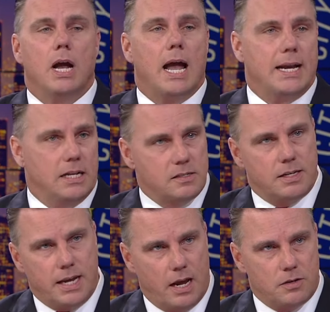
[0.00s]

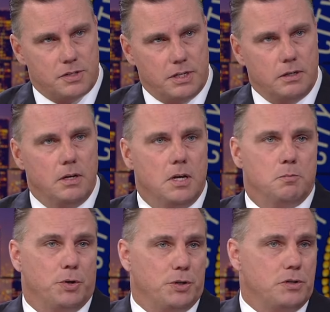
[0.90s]
high-density housing
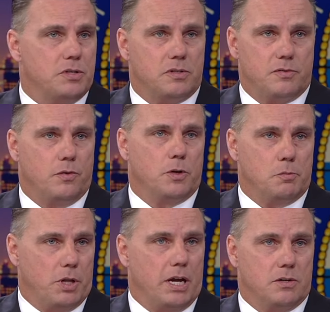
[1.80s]
produces
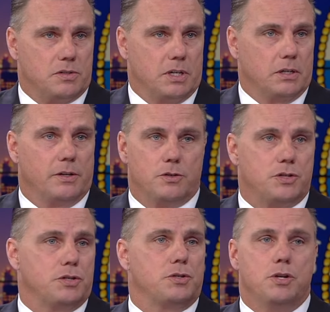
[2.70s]
affordable housing.
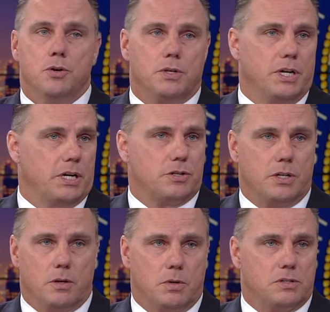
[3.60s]
There's just no
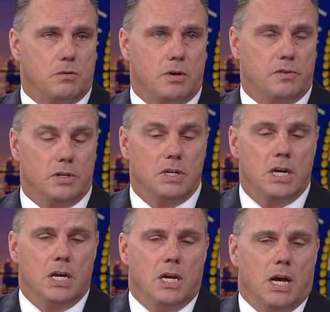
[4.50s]
connection there whatsoever.
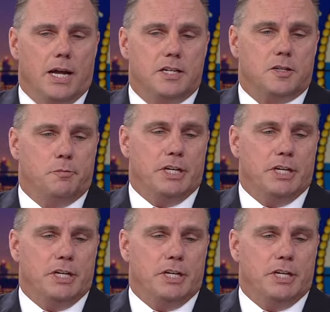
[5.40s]
Huntington